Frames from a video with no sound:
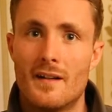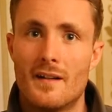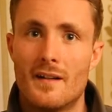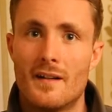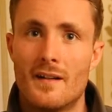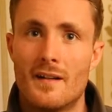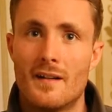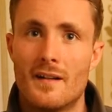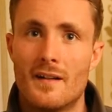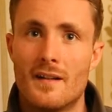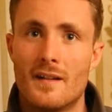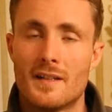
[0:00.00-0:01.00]

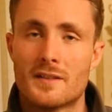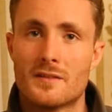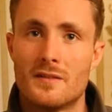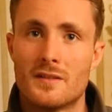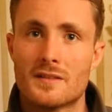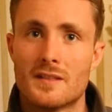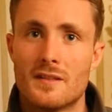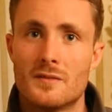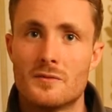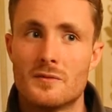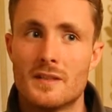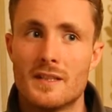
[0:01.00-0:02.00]
It's going to
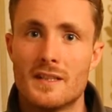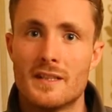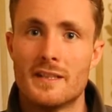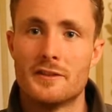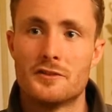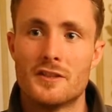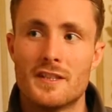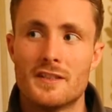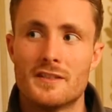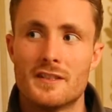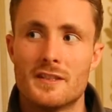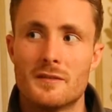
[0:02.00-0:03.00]
sound really
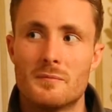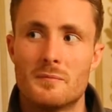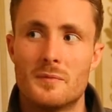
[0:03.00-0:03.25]
cheesy,